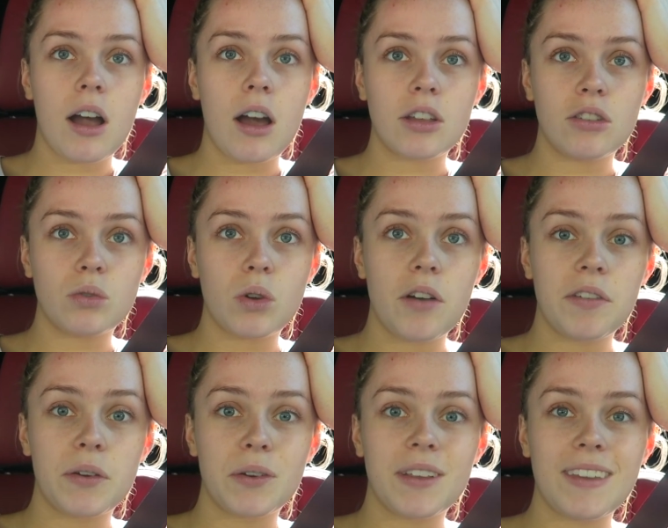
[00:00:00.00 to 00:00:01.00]
our usual
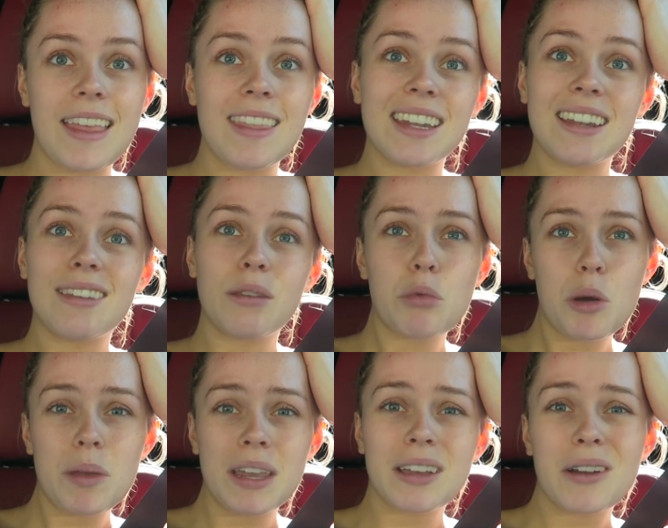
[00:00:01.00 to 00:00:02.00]
coffee orders and then
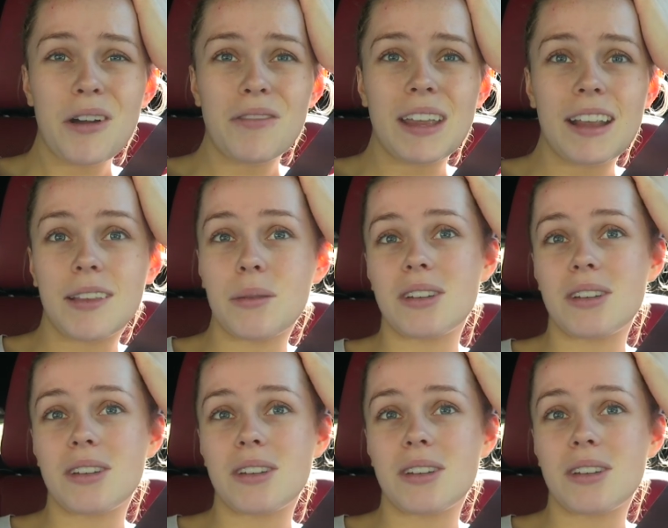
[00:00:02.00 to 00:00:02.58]
swapping coffees,